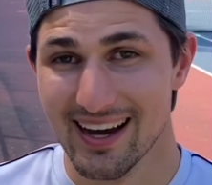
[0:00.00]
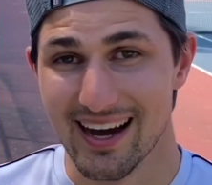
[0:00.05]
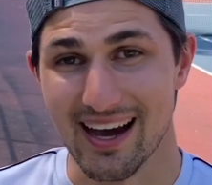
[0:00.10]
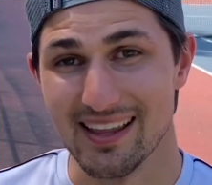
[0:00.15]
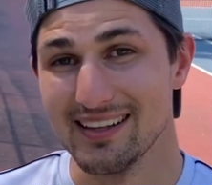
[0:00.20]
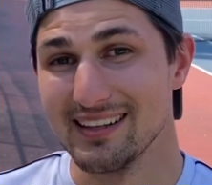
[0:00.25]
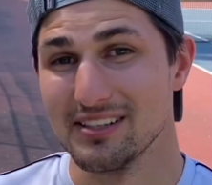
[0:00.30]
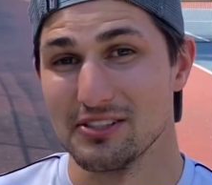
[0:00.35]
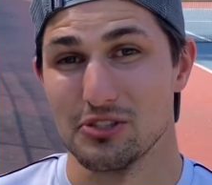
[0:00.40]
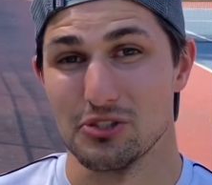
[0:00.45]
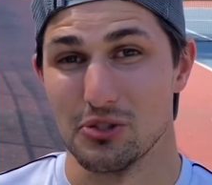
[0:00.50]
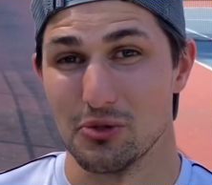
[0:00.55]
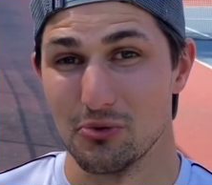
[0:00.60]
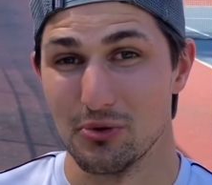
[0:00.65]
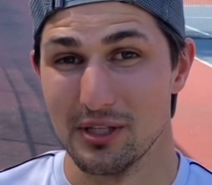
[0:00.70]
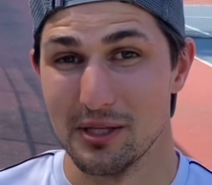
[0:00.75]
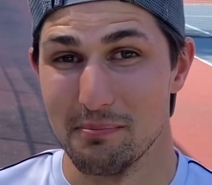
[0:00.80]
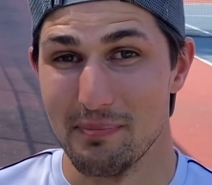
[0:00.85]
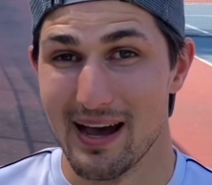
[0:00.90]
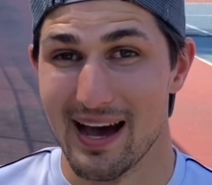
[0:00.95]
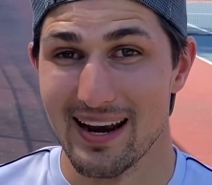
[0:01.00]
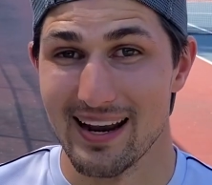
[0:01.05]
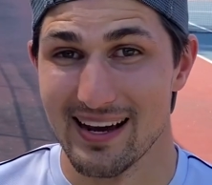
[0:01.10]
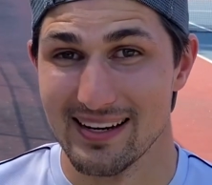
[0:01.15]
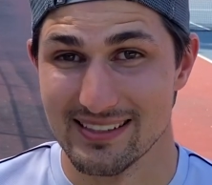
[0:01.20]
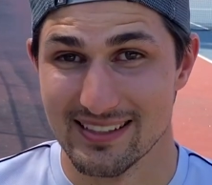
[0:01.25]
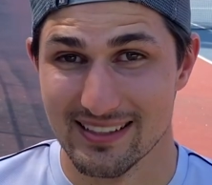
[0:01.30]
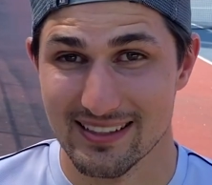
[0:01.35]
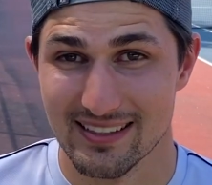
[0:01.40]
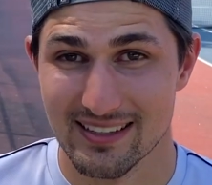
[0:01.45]
I think this is a really bad
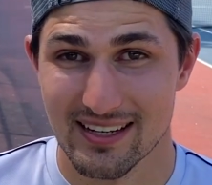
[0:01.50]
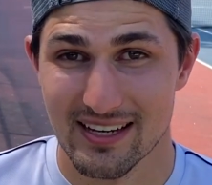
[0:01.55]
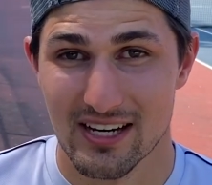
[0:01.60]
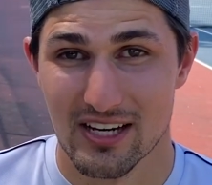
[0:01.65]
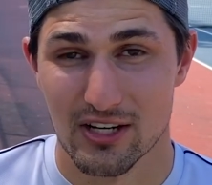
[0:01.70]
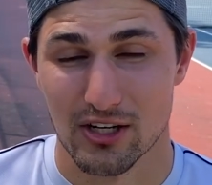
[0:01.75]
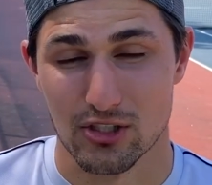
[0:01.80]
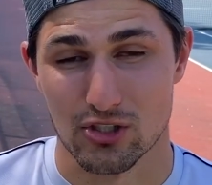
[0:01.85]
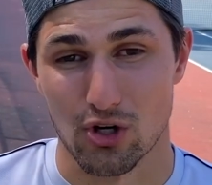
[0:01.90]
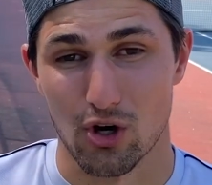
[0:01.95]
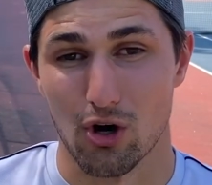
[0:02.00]
idea because